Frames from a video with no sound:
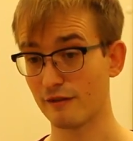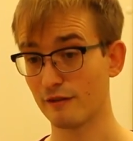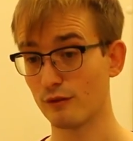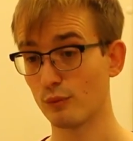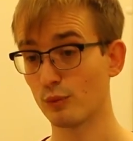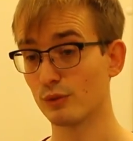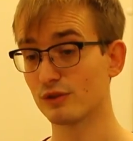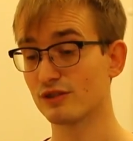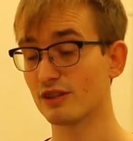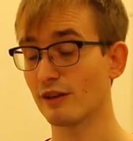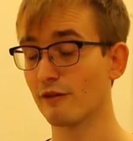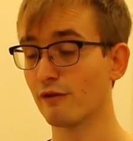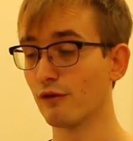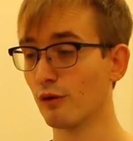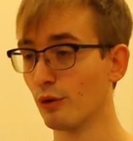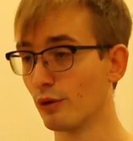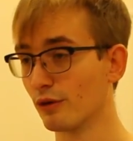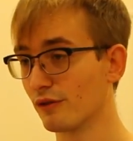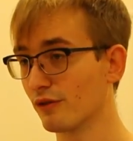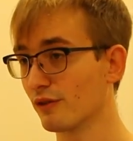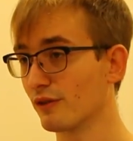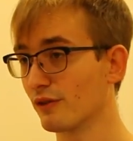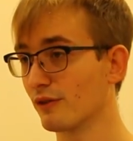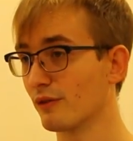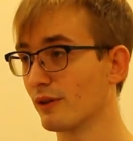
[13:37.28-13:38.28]
which have
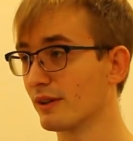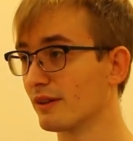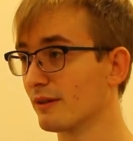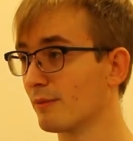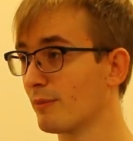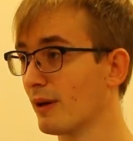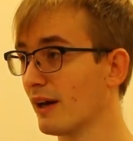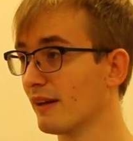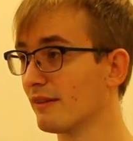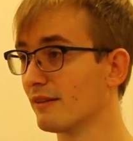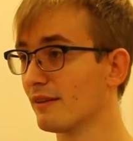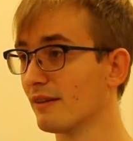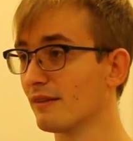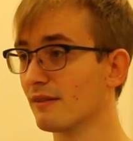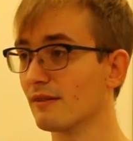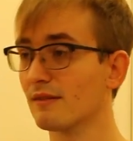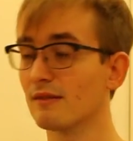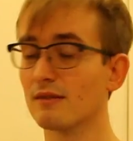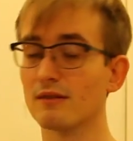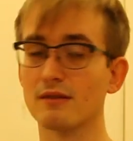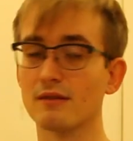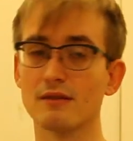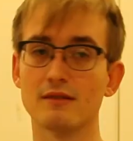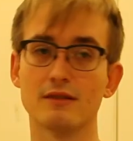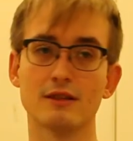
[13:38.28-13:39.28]
fought for their
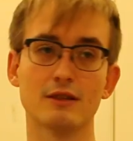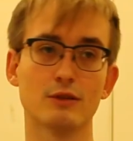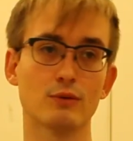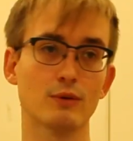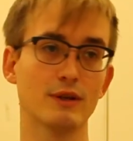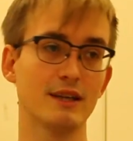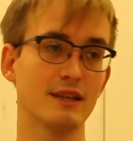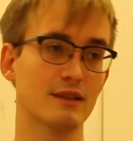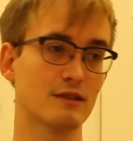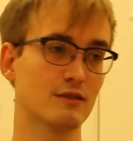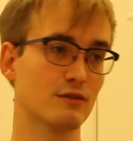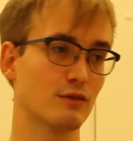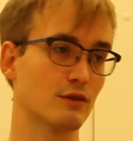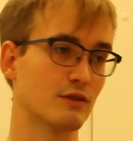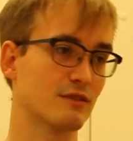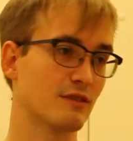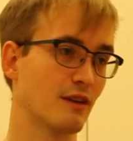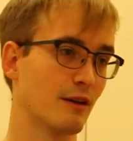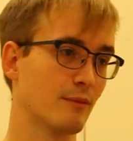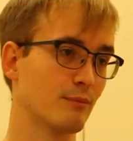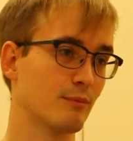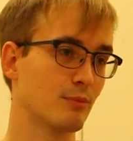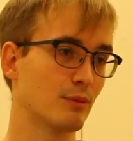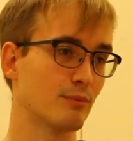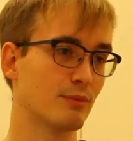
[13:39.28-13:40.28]
independence. The Greeks, for
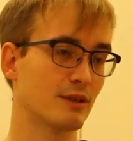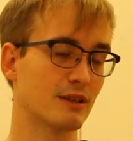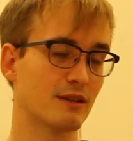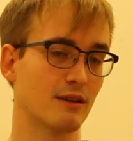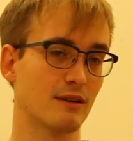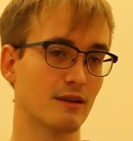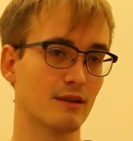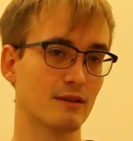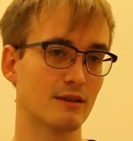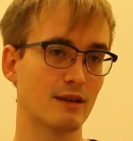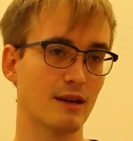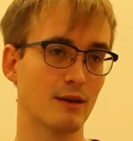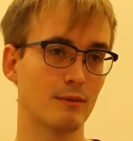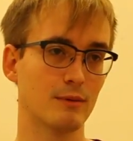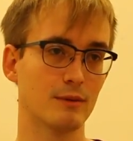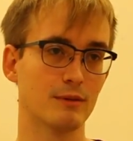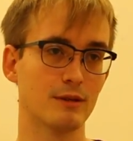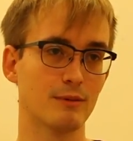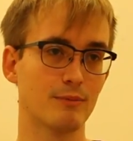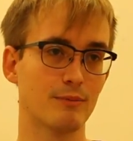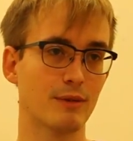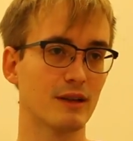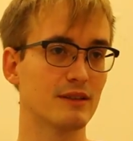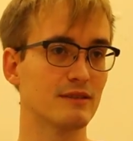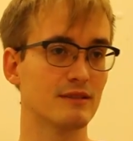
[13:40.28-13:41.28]
example, became
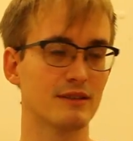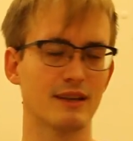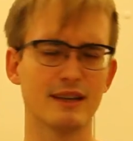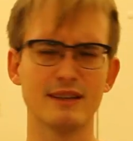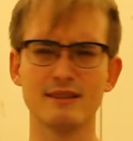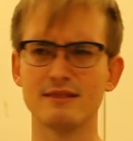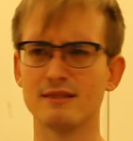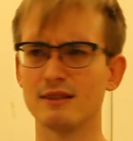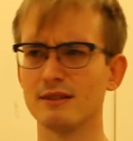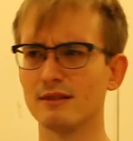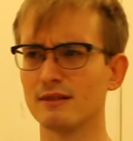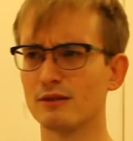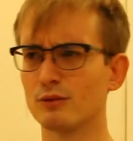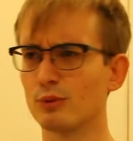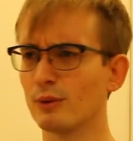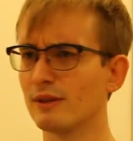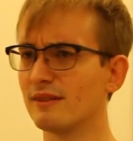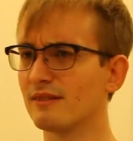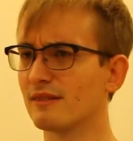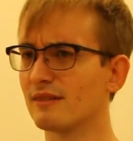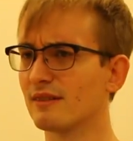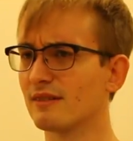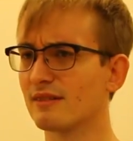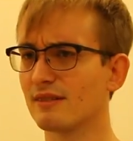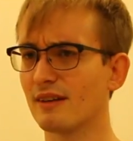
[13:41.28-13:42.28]
independent in
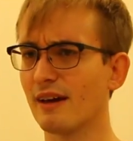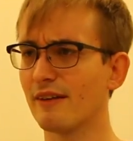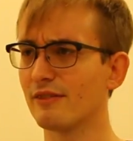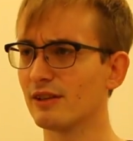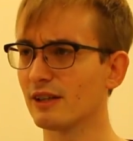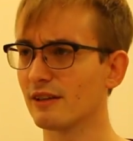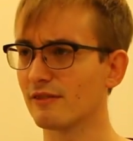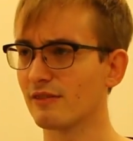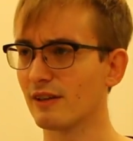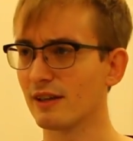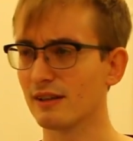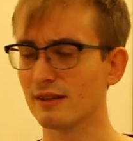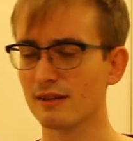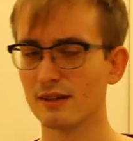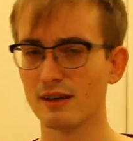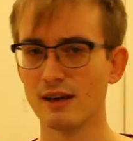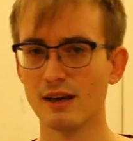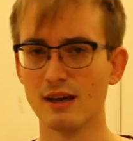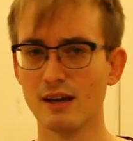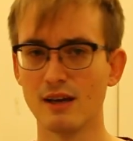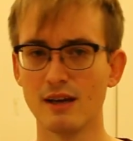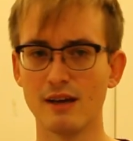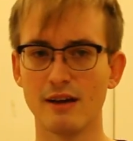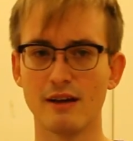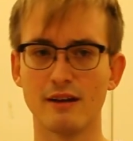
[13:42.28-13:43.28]
1827, I think,
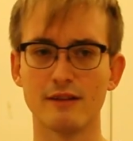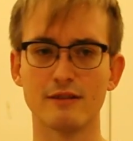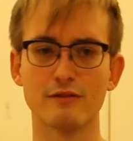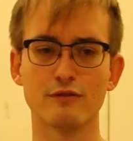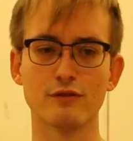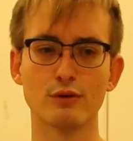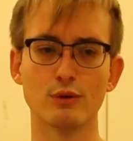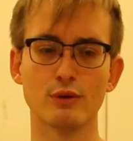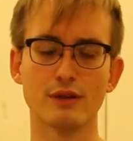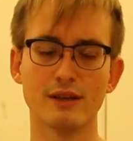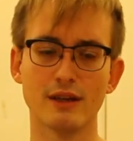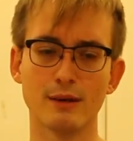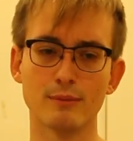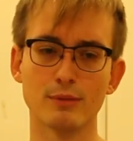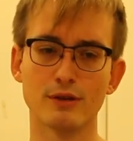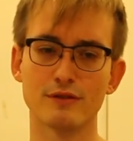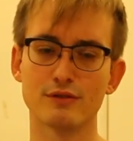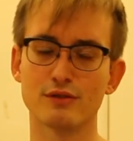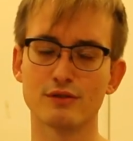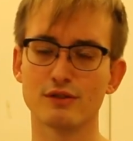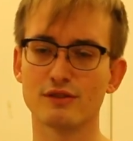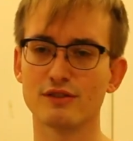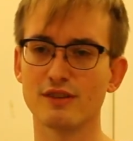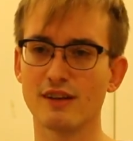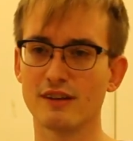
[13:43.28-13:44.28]
and through a number
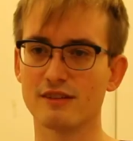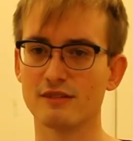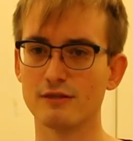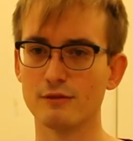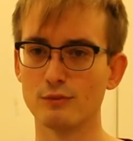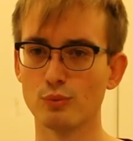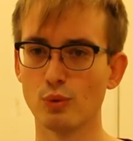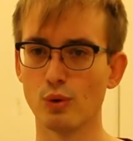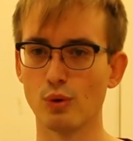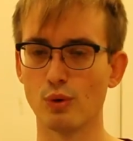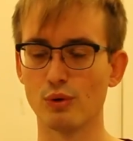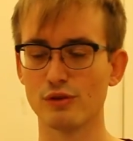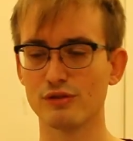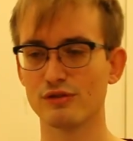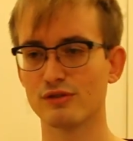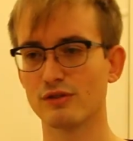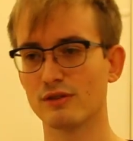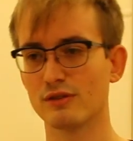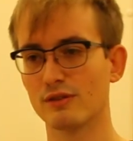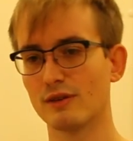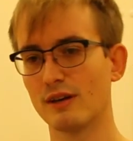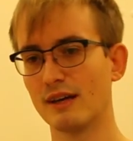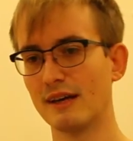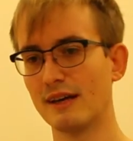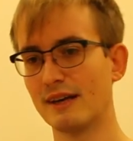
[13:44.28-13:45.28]
of successive wars
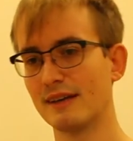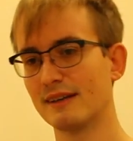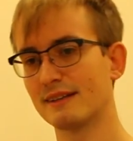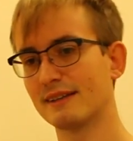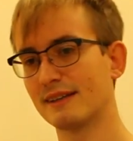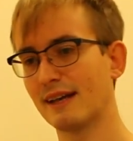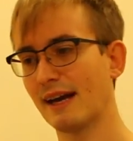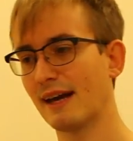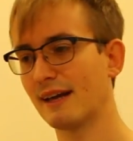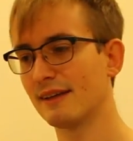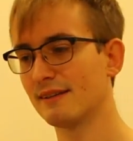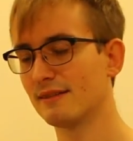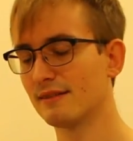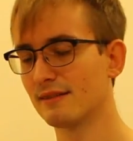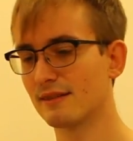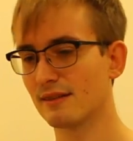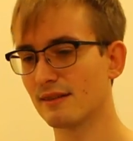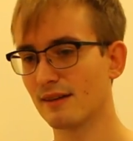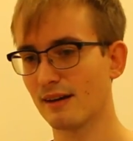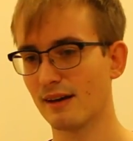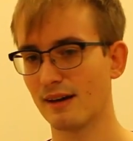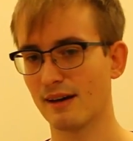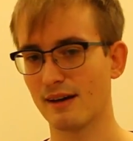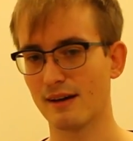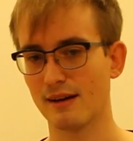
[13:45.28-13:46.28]
gained
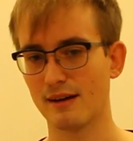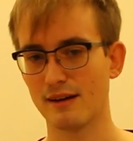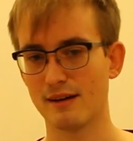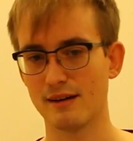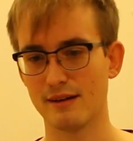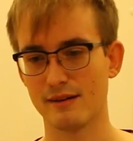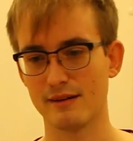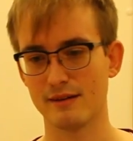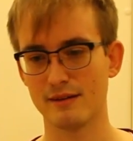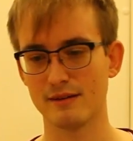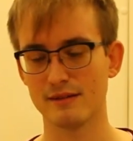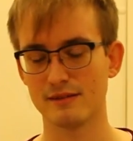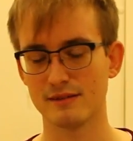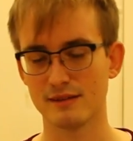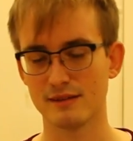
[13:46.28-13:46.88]
the